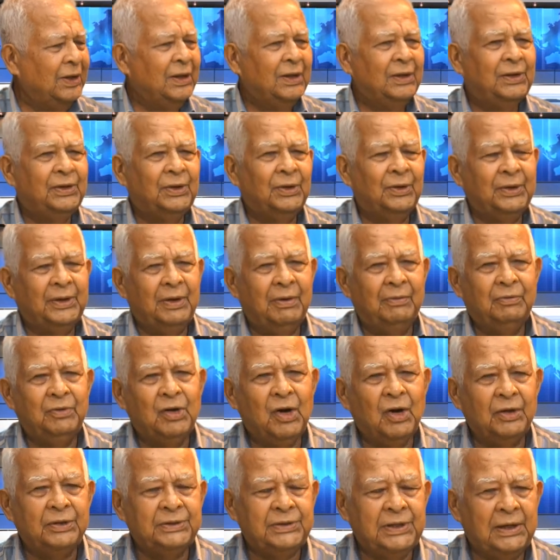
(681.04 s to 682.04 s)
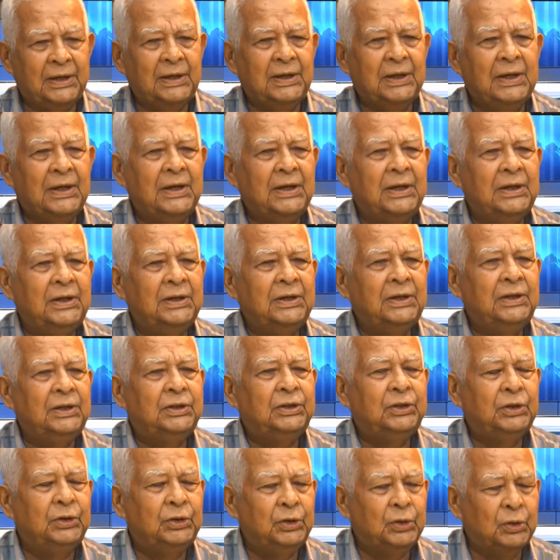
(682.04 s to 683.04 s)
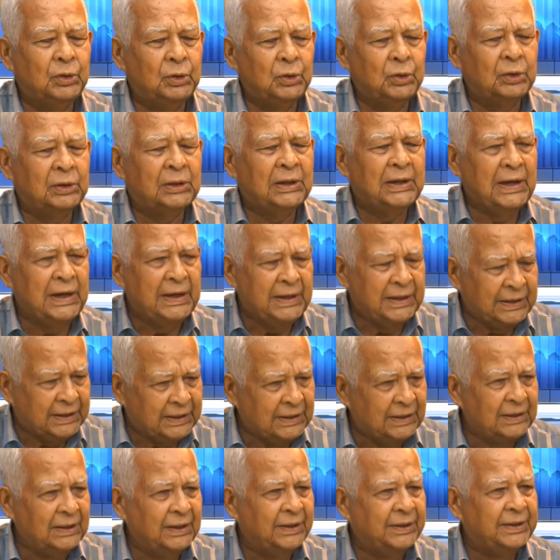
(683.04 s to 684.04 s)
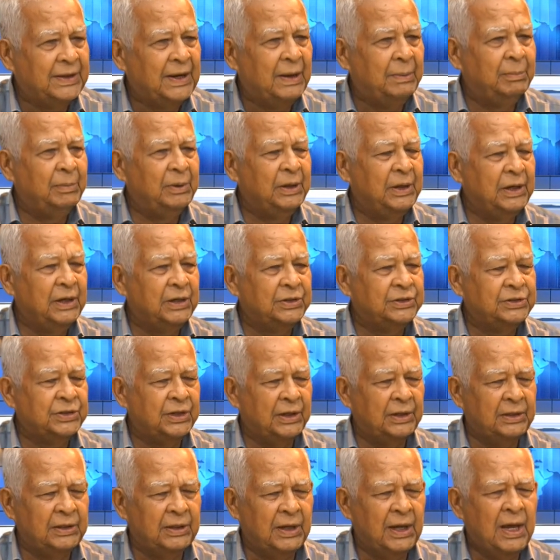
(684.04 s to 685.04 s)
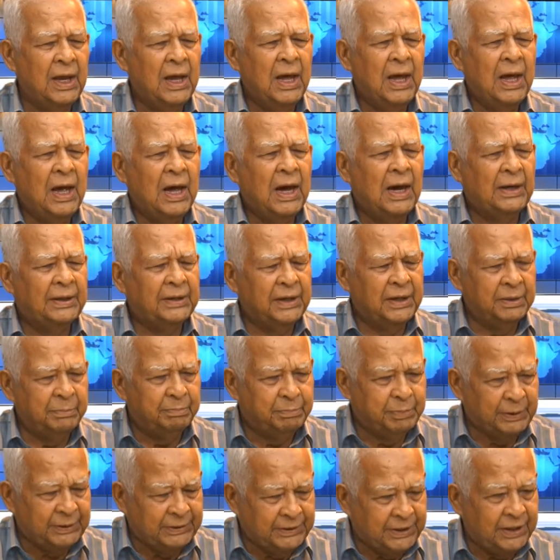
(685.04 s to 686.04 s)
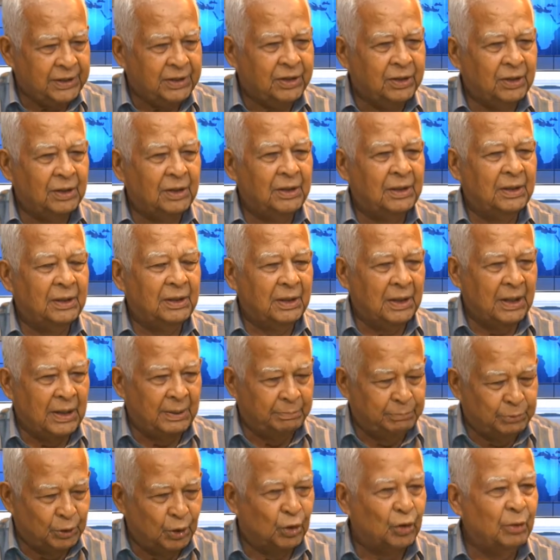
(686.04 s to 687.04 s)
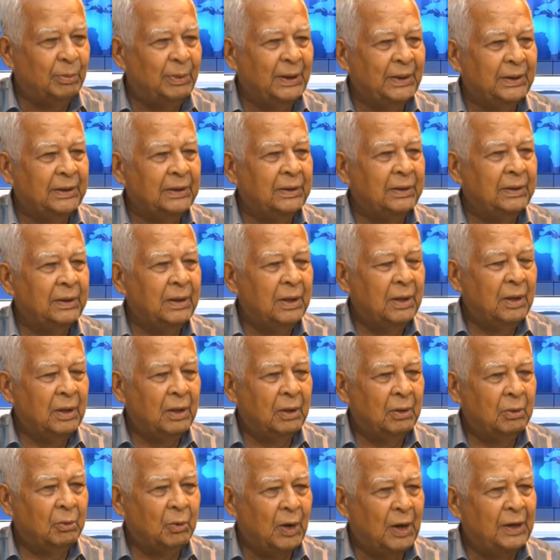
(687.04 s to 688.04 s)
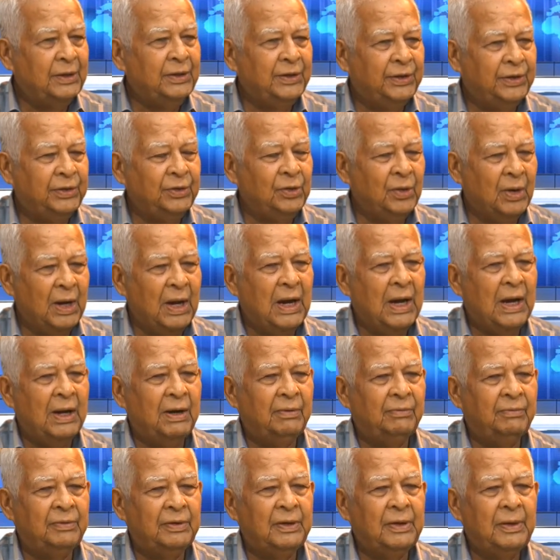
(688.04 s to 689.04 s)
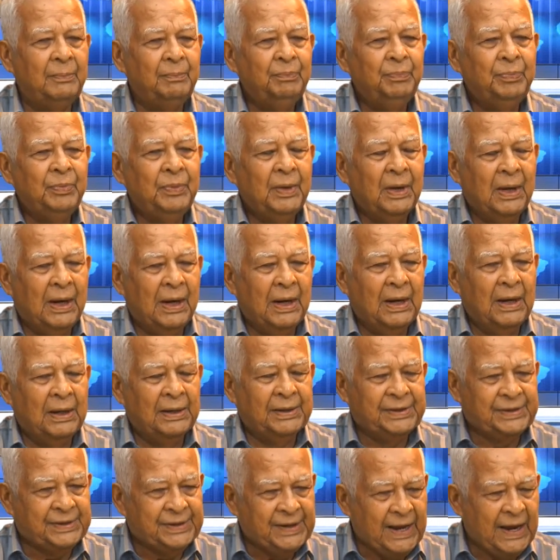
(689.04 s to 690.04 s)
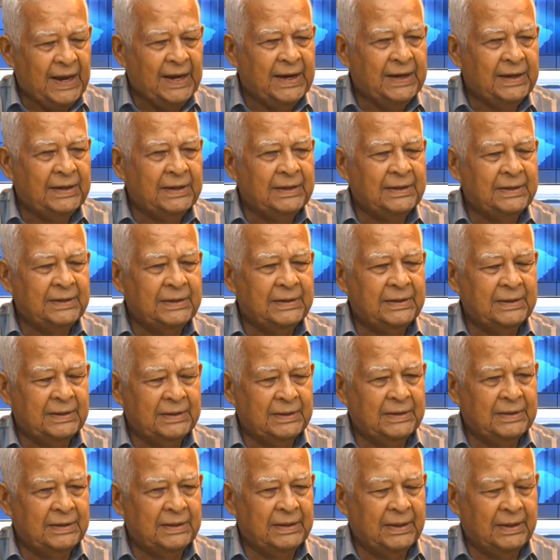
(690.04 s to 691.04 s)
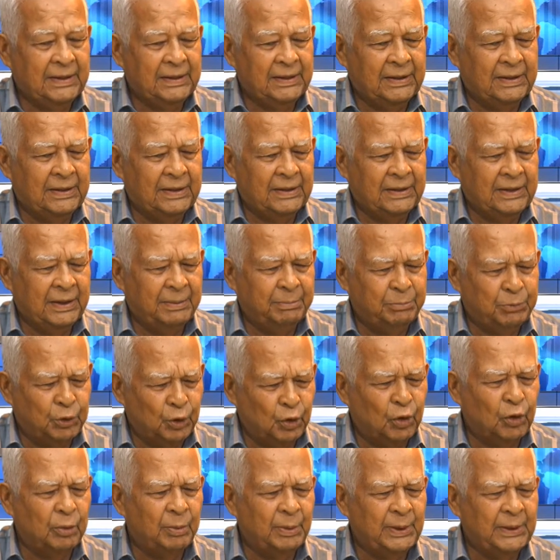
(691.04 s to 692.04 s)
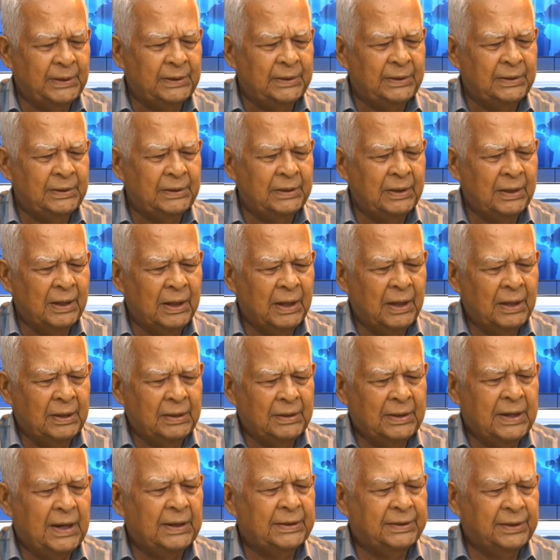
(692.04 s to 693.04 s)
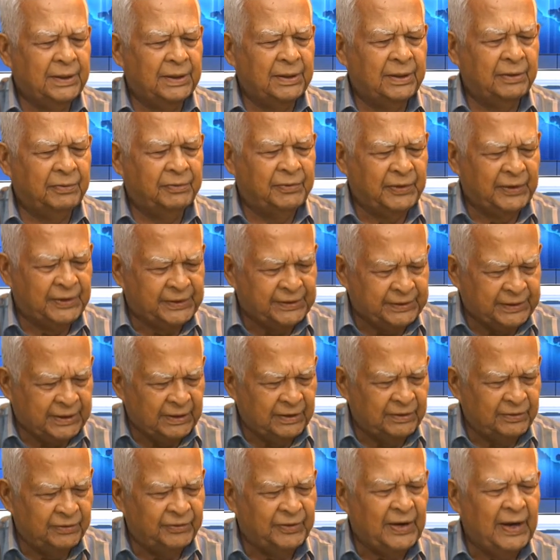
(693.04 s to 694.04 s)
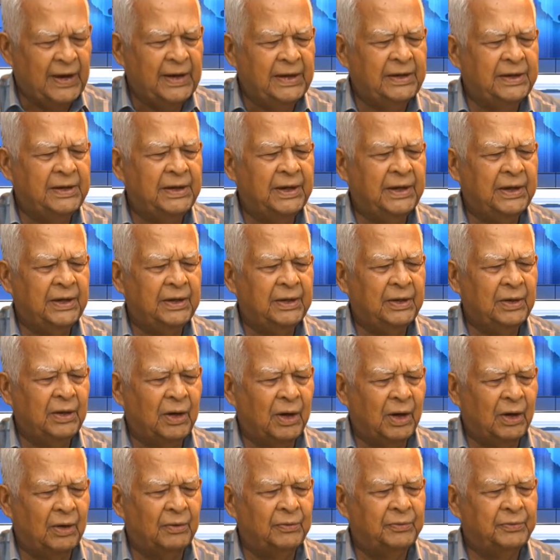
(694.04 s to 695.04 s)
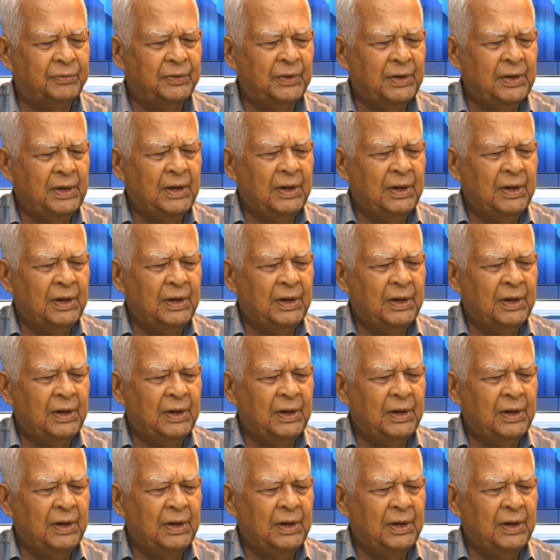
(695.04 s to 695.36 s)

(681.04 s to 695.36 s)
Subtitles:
So they've got to learn to do clinical examination, and in particular abdomen. Once you have a sign in the abdomen that is a physical finding of